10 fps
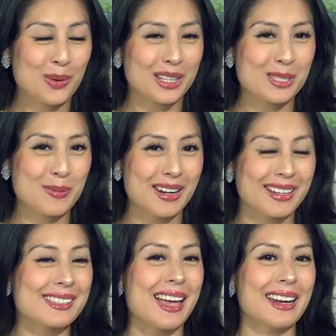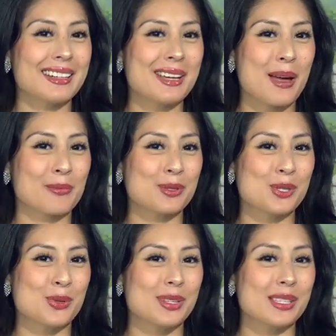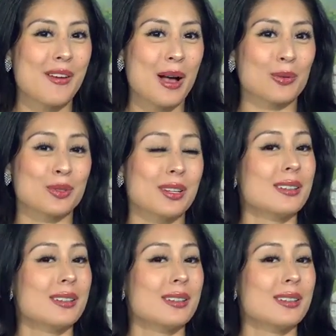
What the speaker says: Well, it's been an exciting time for students, faculty,